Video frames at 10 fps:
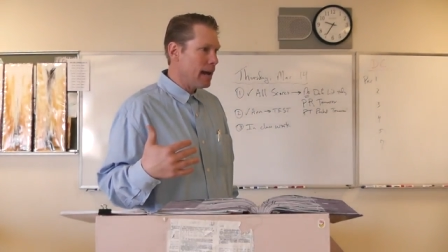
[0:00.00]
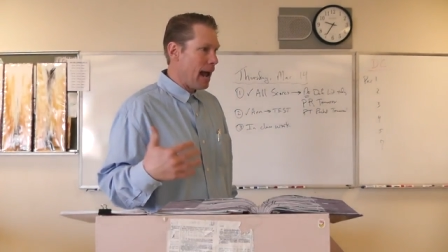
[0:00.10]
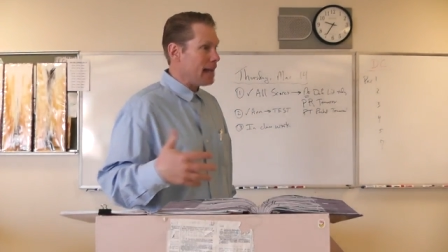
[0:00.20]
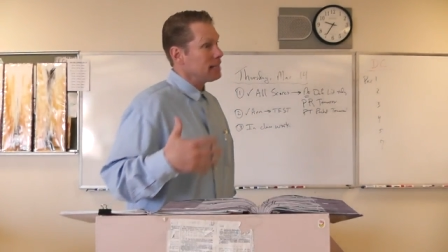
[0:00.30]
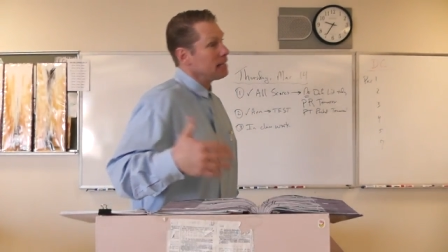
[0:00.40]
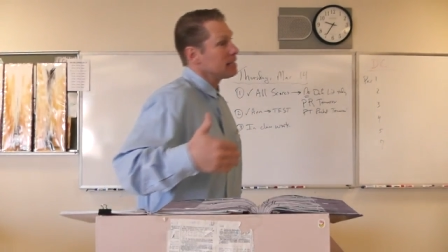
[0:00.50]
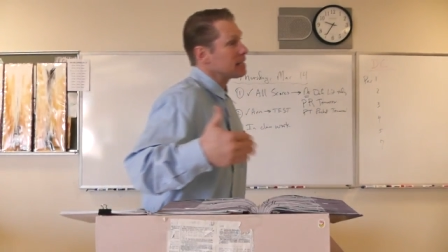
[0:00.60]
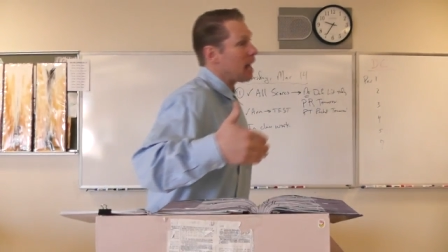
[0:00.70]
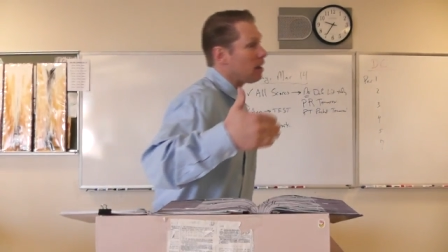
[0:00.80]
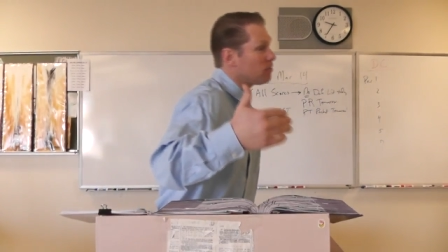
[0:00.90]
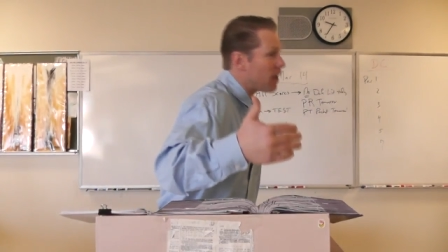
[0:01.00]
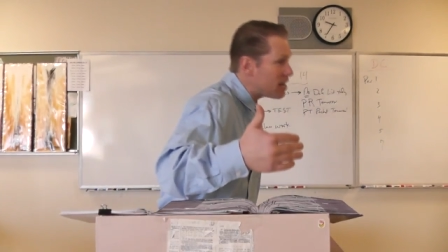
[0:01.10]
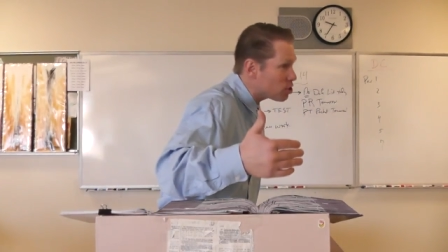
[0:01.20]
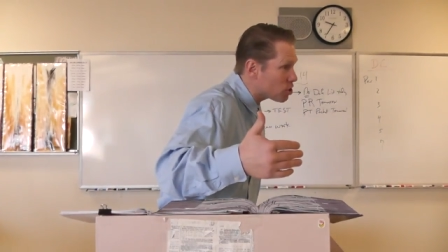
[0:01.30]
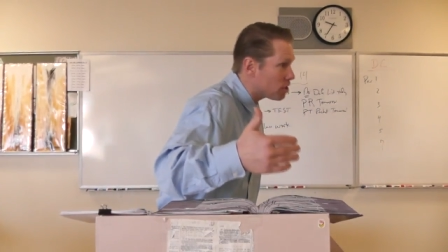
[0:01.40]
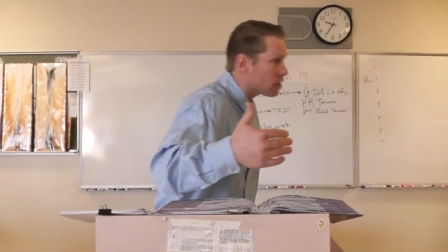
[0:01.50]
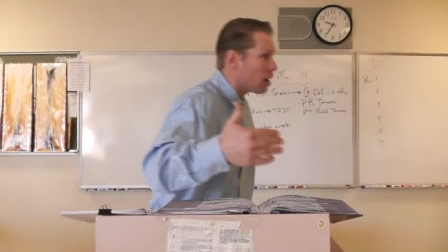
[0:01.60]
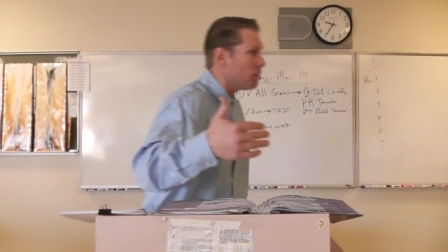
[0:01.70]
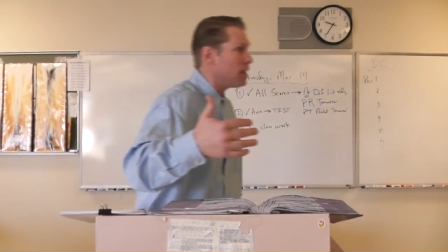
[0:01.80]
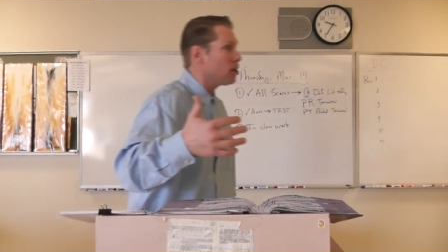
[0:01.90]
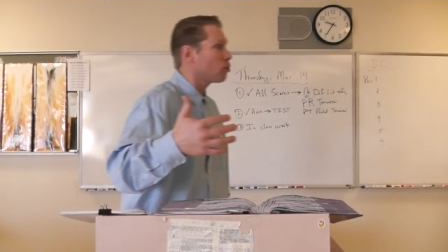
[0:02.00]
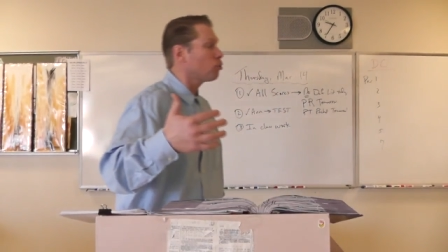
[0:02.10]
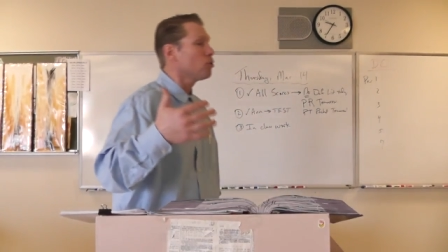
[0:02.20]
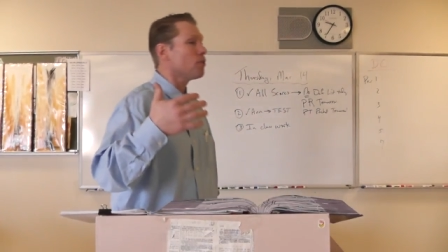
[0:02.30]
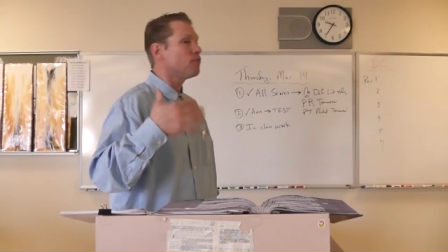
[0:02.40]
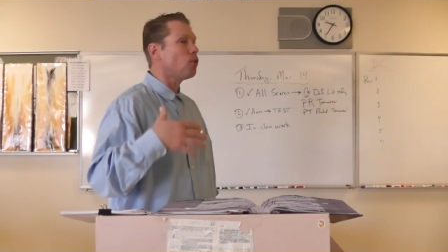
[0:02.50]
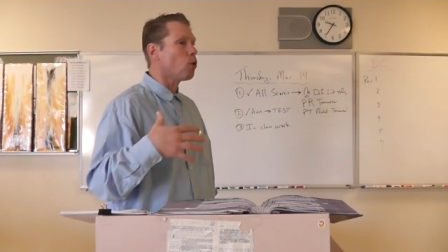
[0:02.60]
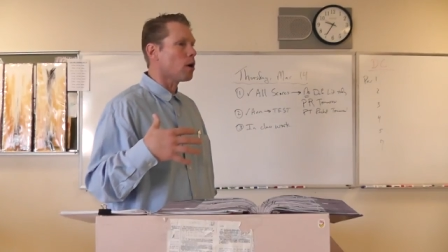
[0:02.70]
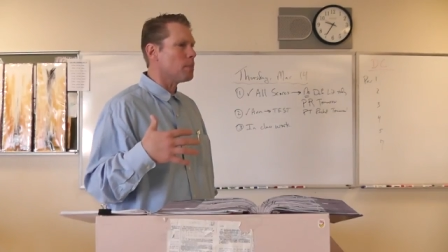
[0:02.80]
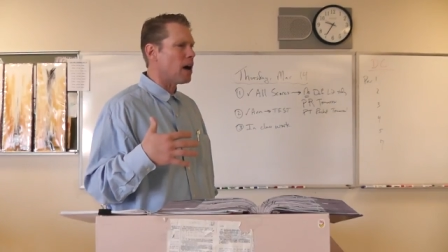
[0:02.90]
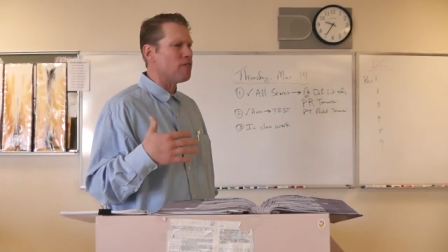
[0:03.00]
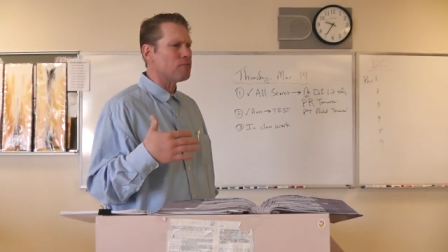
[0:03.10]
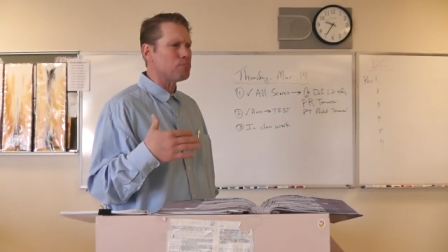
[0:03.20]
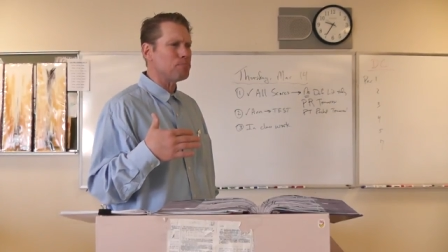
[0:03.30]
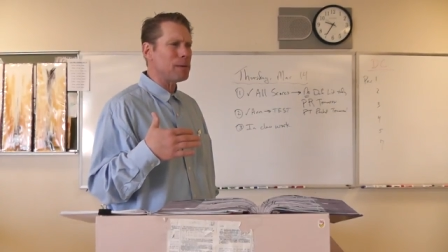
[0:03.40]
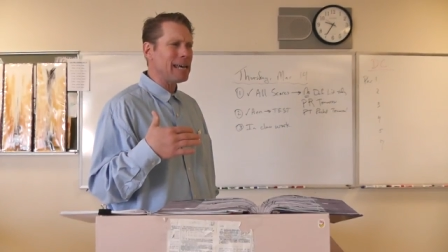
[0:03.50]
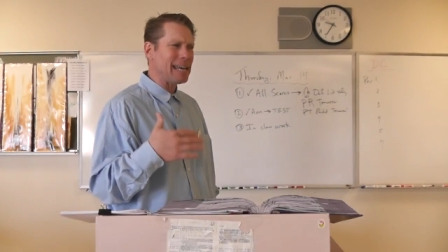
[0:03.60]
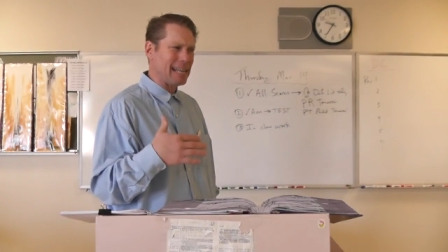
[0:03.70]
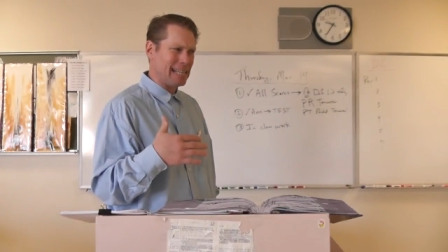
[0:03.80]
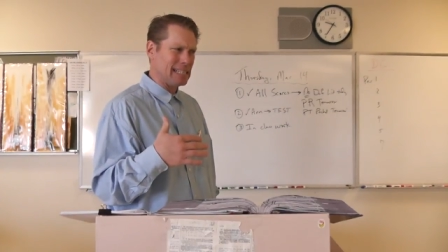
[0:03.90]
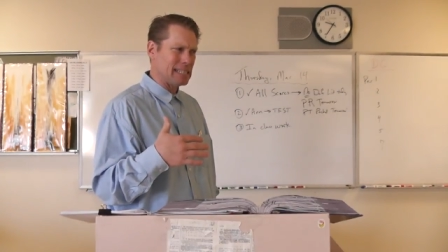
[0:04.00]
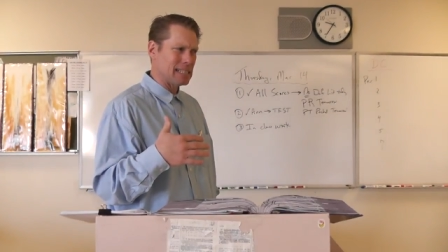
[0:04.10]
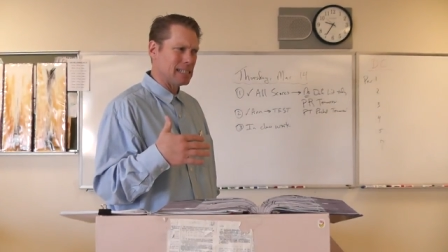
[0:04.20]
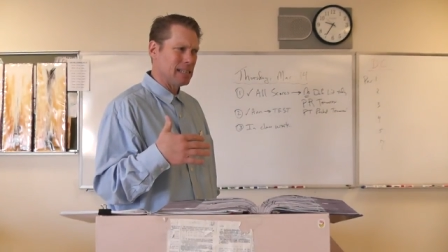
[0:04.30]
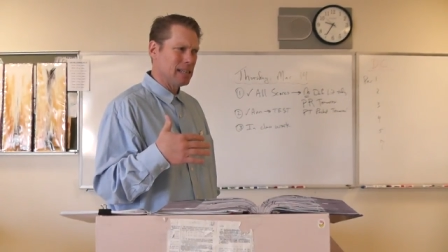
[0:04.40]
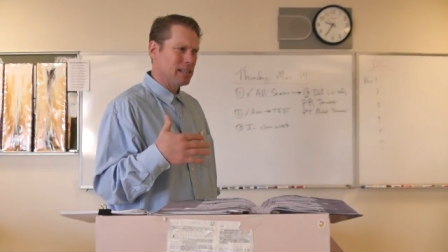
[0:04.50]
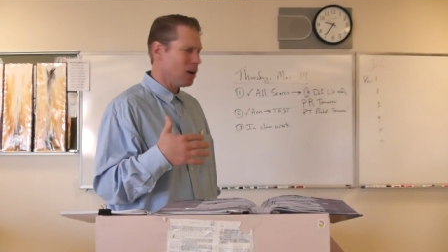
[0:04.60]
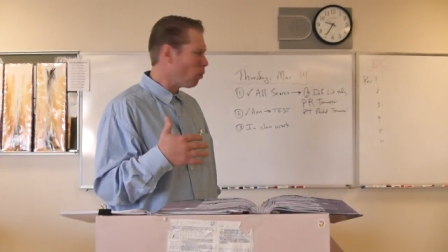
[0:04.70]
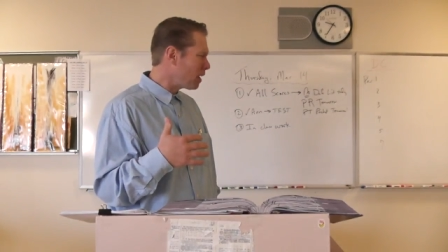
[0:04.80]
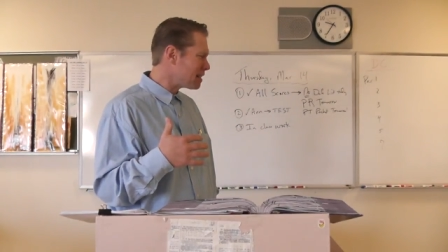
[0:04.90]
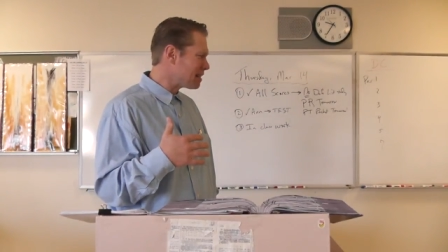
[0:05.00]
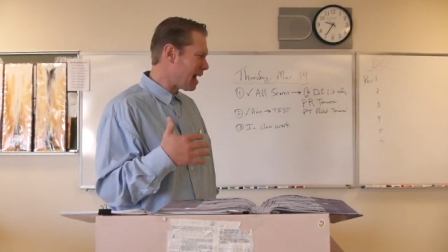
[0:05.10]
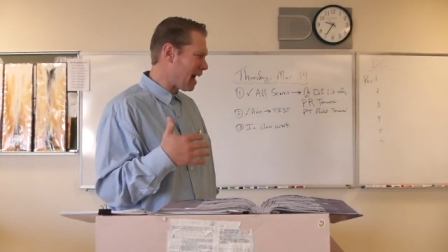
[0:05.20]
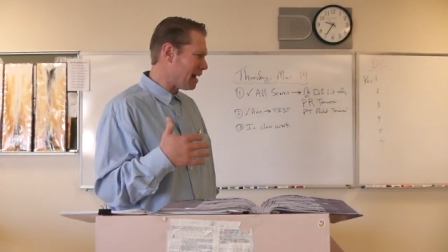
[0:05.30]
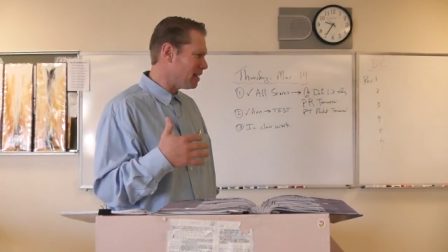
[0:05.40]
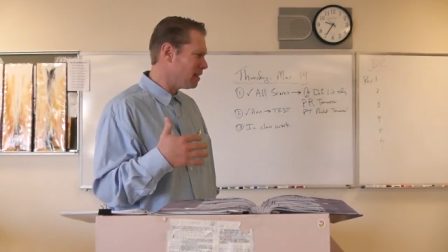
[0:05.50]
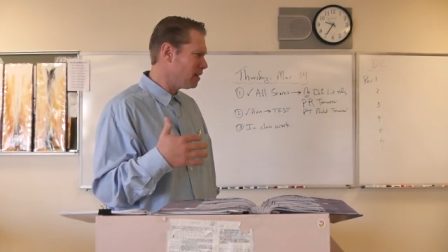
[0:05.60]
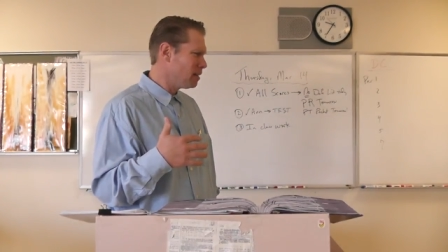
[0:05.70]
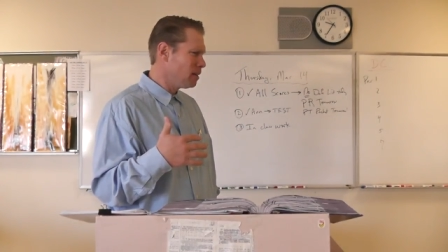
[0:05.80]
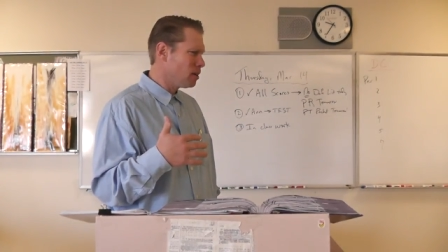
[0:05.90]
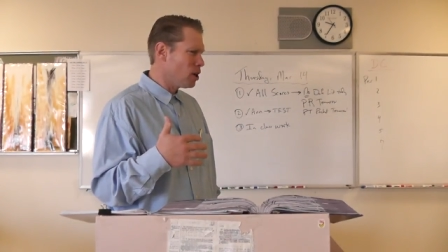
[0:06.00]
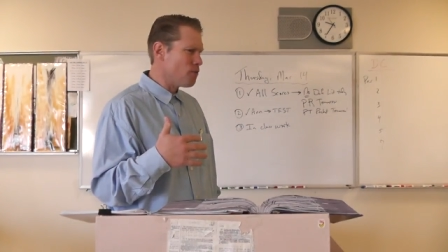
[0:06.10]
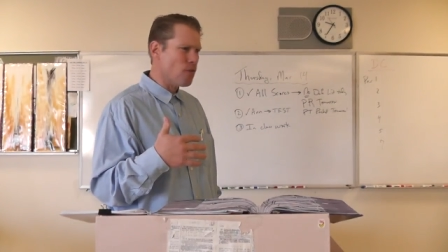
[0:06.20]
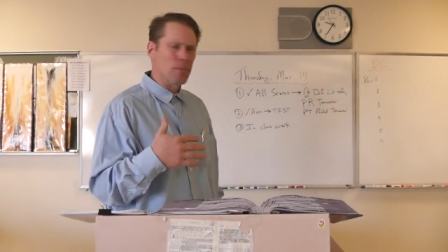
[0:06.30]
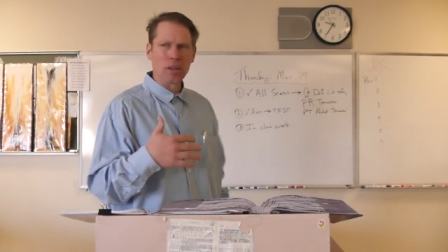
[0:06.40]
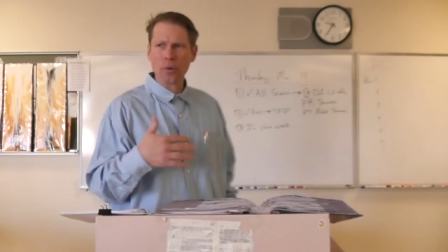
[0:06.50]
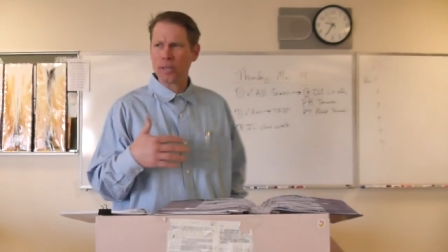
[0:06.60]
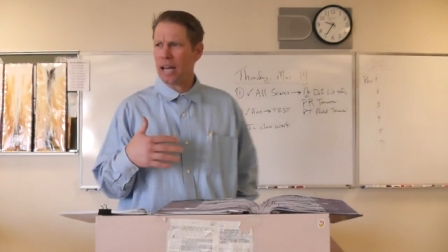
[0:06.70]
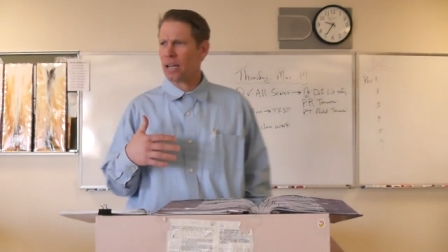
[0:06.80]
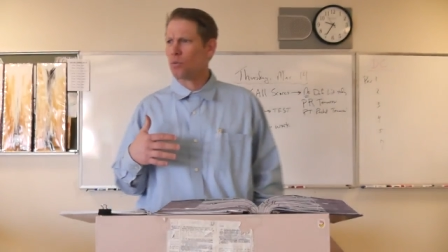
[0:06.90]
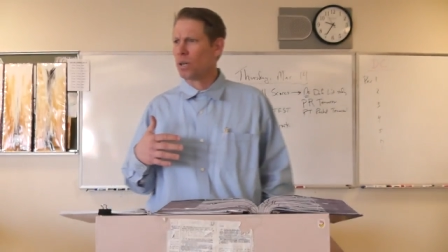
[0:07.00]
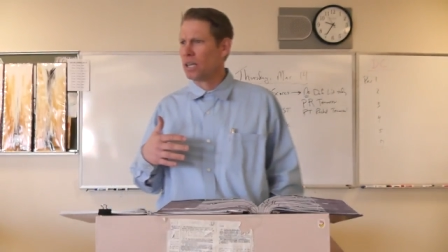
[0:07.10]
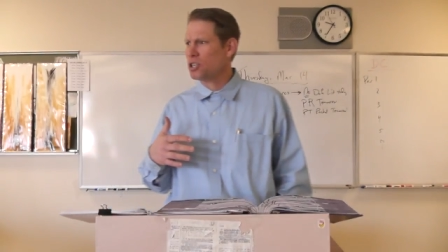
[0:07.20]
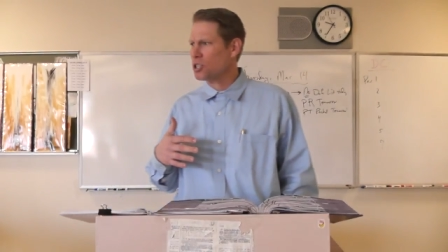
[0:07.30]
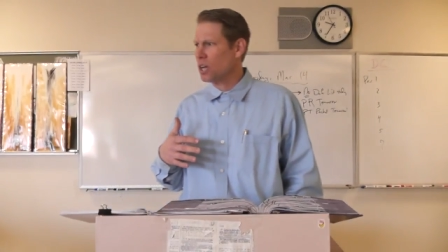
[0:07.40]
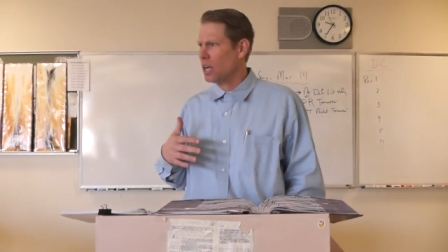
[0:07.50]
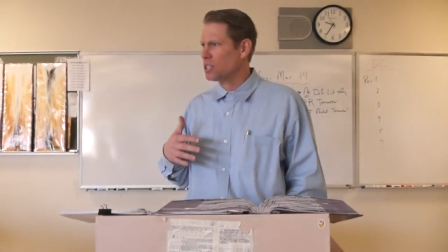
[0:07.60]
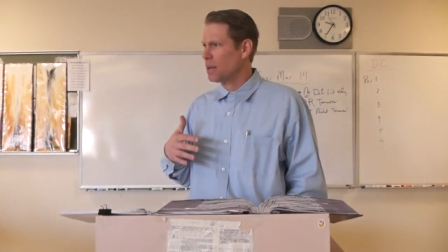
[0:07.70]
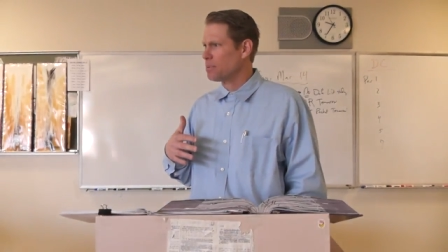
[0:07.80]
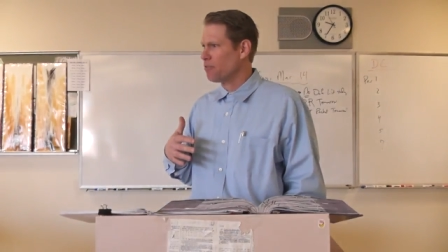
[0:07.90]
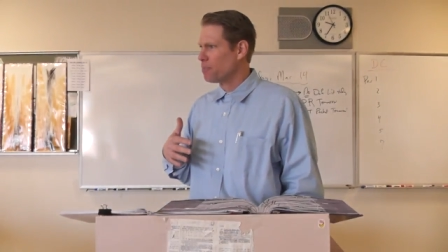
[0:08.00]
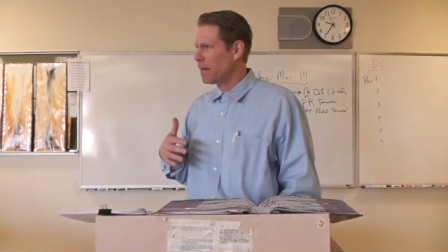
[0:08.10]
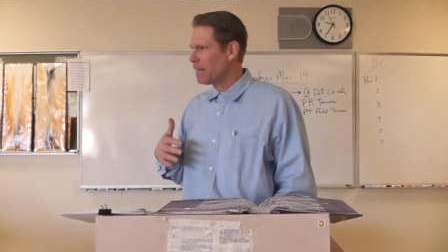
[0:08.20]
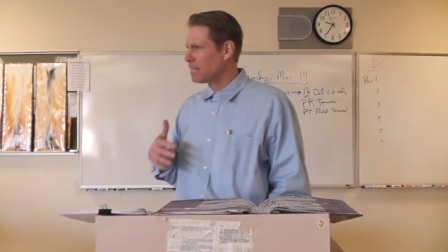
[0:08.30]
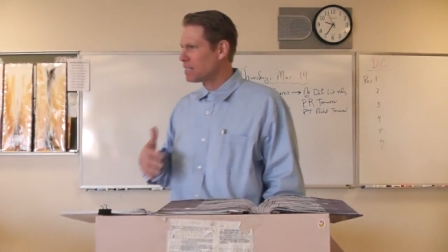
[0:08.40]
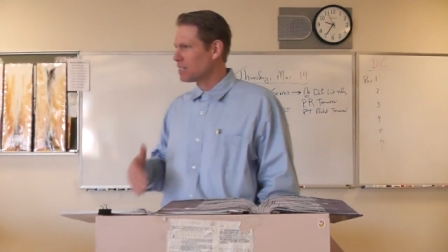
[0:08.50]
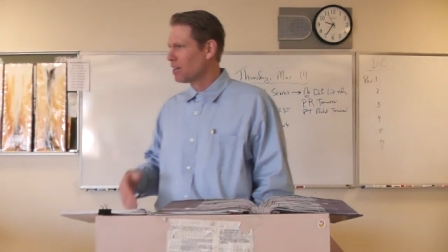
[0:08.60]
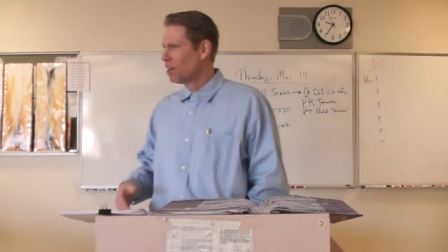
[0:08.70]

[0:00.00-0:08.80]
and then salvation coming through the form of penance. Now, what is that? Are you familiar with that religious concept of penance?